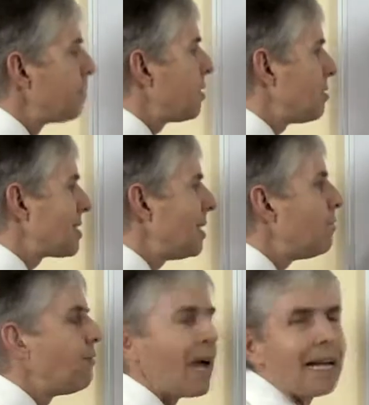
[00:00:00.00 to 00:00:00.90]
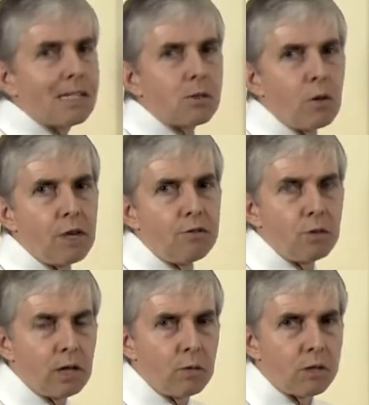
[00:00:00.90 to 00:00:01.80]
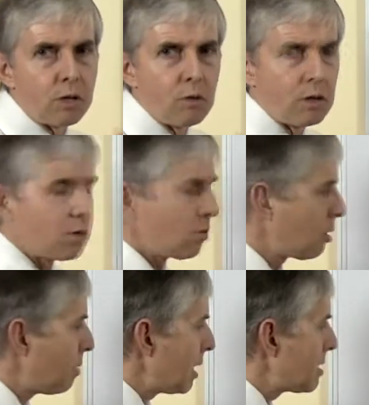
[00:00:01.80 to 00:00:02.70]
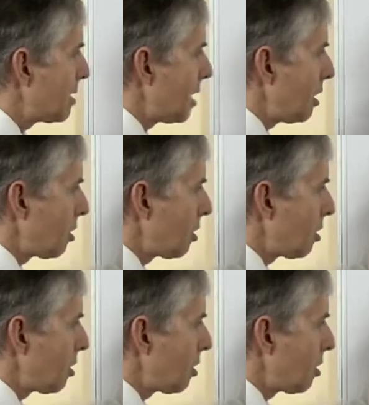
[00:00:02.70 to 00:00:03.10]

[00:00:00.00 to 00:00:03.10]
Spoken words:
There is an advanced way of doing it, which I won't talk about today.